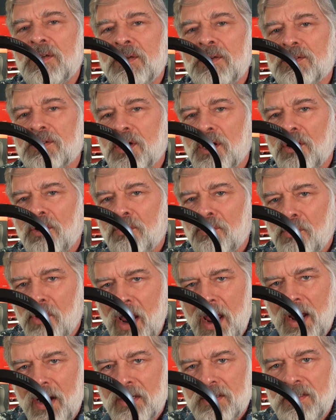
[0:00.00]
is
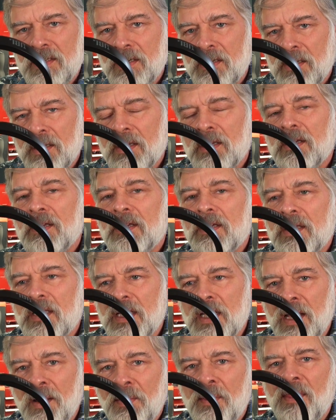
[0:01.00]
correct
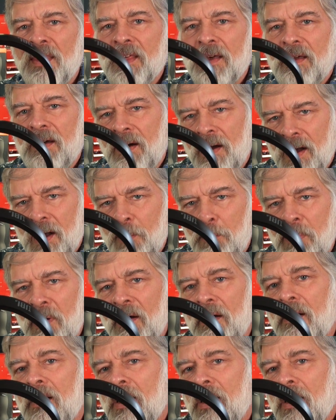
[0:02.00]
in the cup